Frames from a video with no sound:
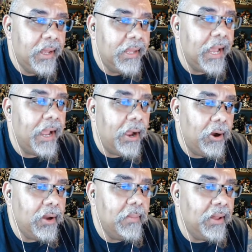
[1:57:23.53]
Yeah, I
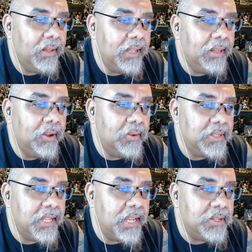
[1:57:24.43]
heard about Lilo and
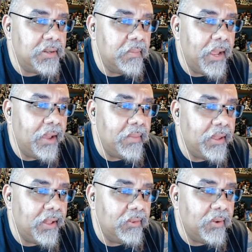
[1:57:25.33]
Stitch and
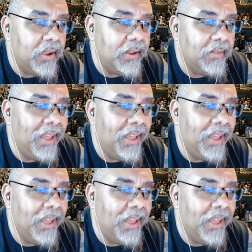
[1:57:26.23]
Bambi. That's right.